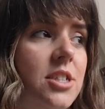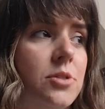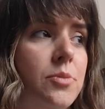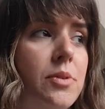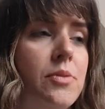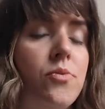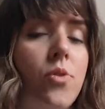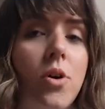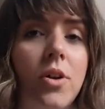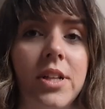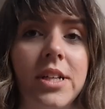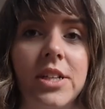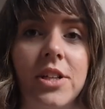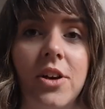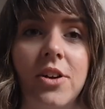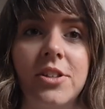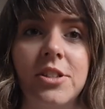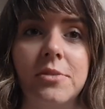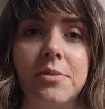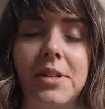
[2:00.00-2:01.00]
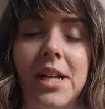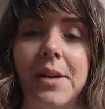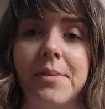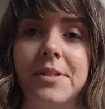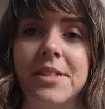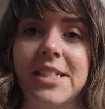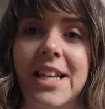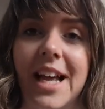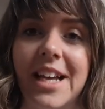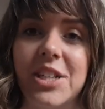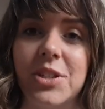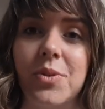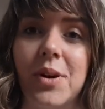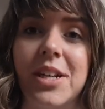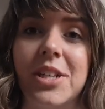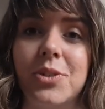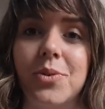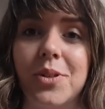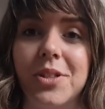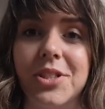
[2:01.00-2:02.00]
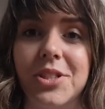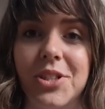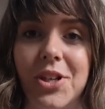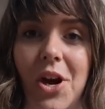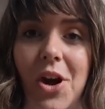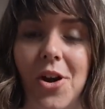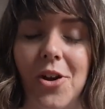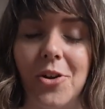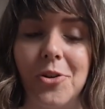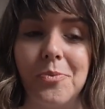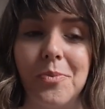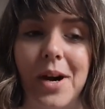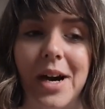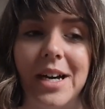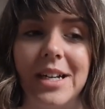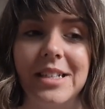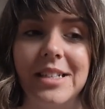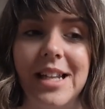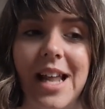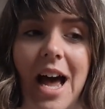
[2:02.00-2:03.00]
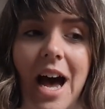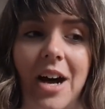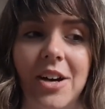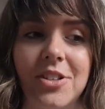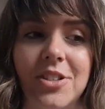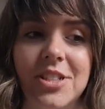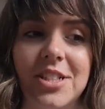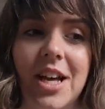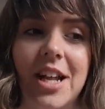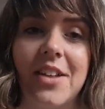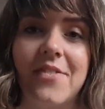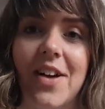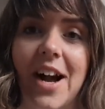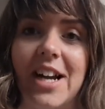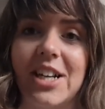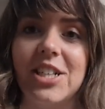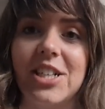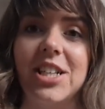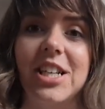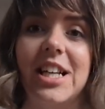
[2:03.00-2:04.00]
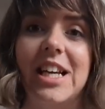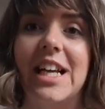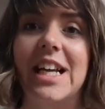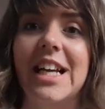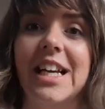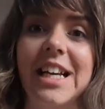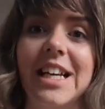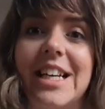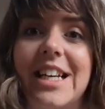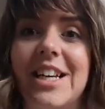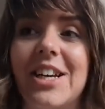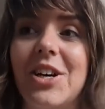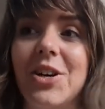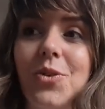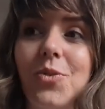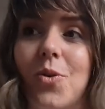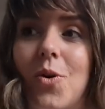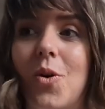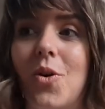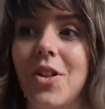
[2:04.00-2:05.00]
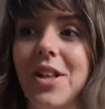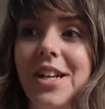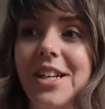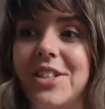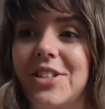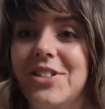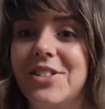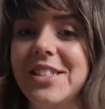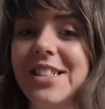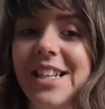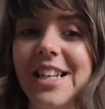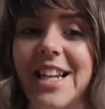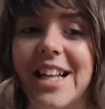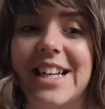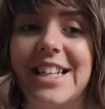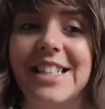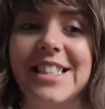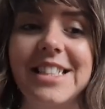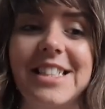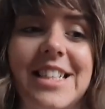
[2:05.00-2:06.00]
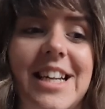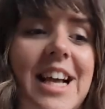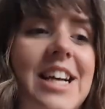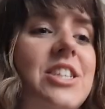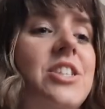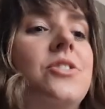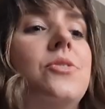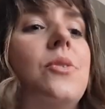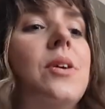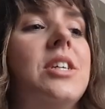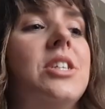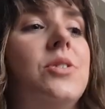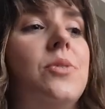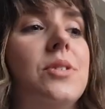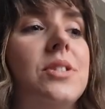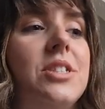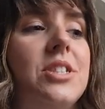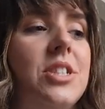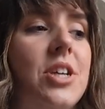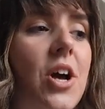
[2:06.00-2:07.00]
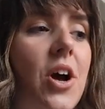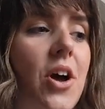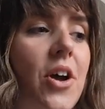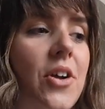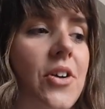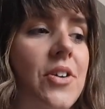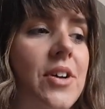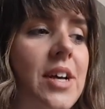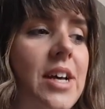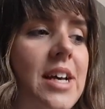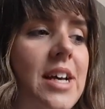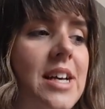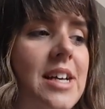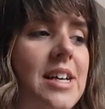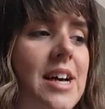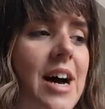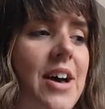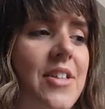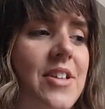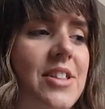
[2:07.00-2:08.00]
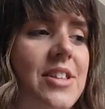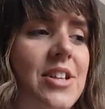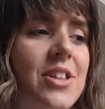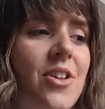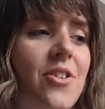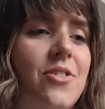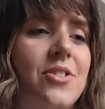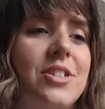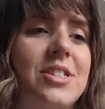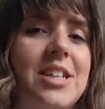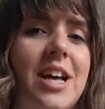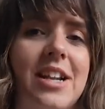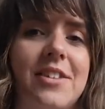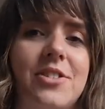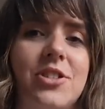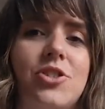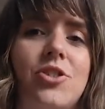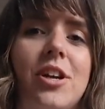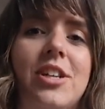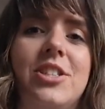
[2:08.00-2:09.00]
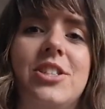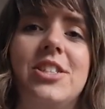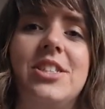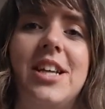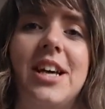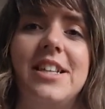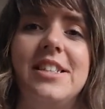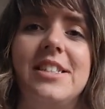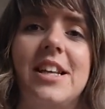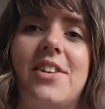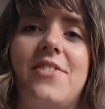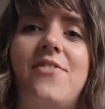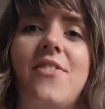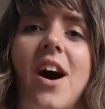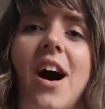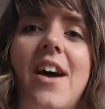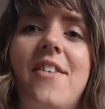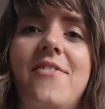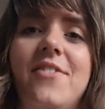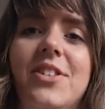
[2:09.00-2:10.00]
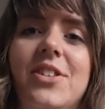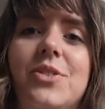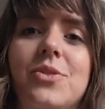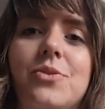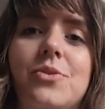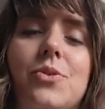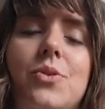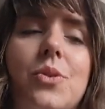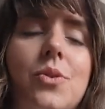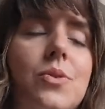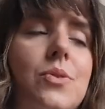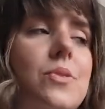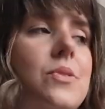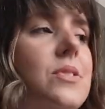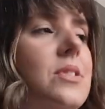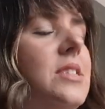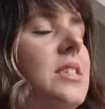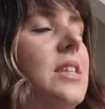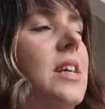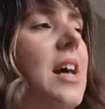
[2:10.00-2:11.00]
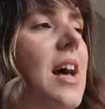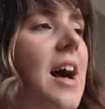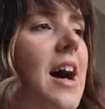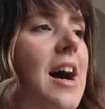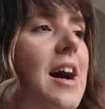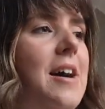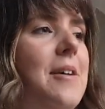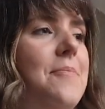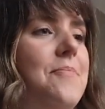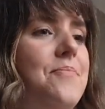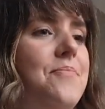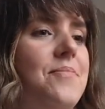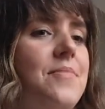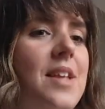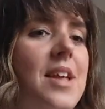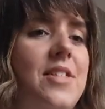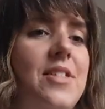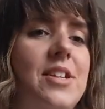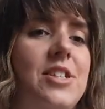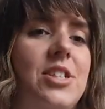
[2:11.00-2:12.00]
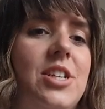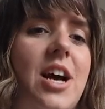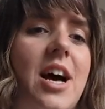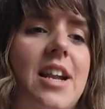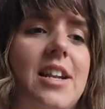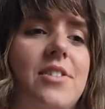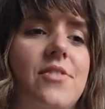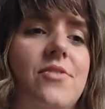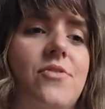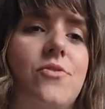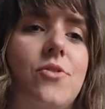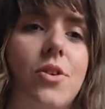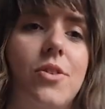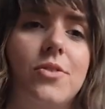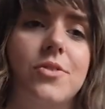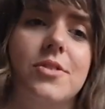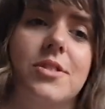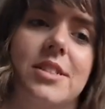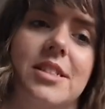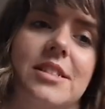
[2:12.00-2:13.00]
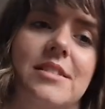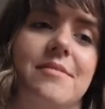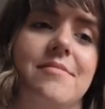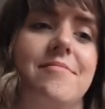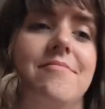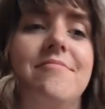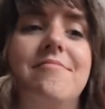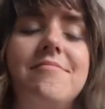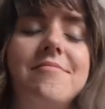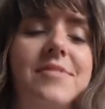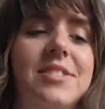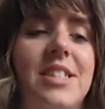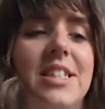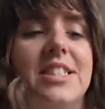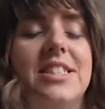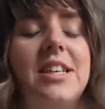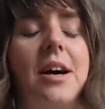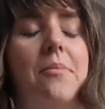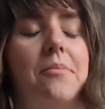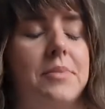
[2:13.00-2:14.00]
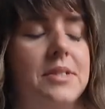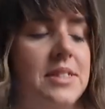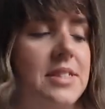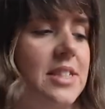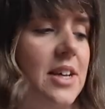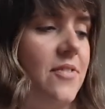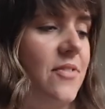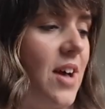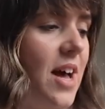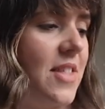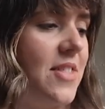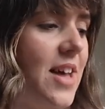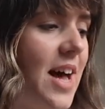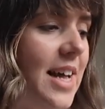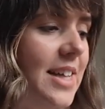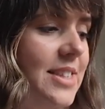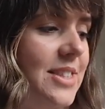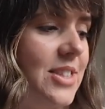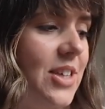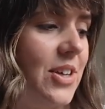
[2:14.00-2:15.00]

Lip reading: She's been rolling loads and been able to get to where she wants to go, but now she's kind of actually crawling and using her knees to get to where she wants to go. I think the longest kind of stretch she's done is like 5 little crawls, and then she kind of rolls and sits up and stuff like that.